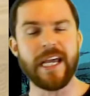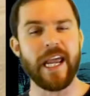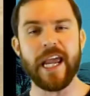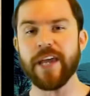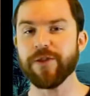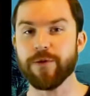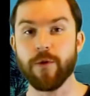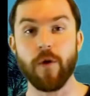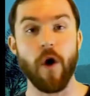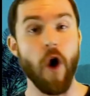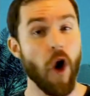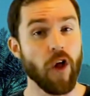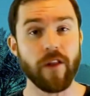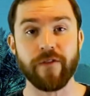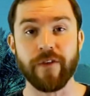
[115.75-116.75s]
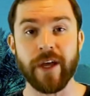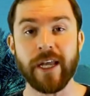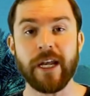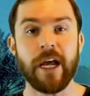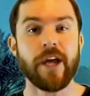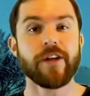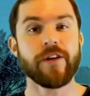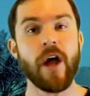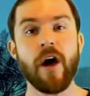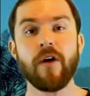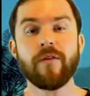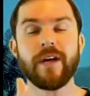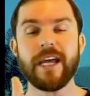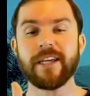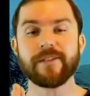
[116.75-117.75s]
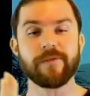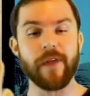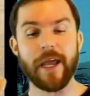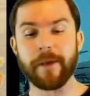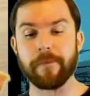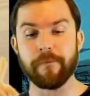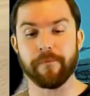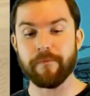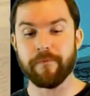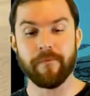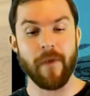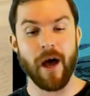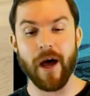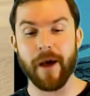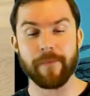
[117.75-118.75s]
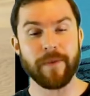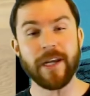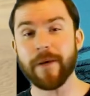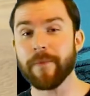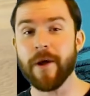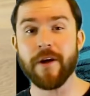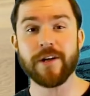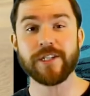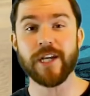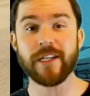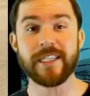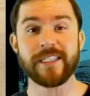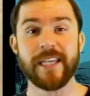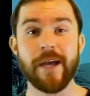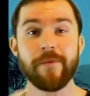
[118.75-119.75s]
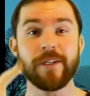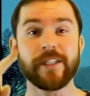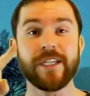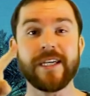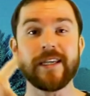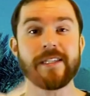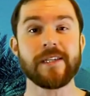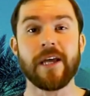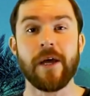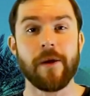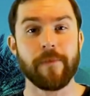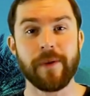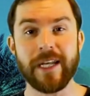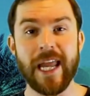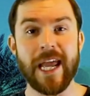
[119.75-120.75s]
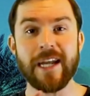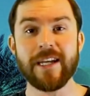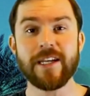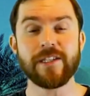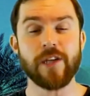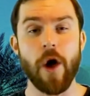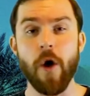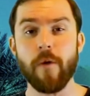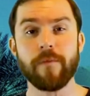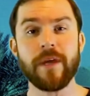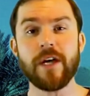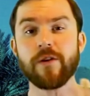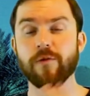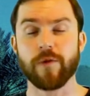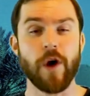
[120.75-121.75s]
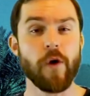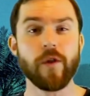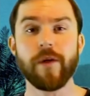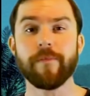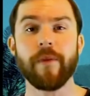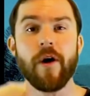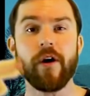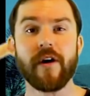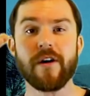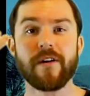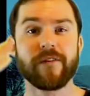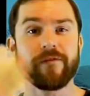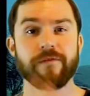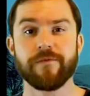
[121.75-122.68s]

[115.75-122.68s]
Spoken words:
eat through all of it. No, it's like peanut butter and jelly sandwiches, bananas, oatmeal, granola bar,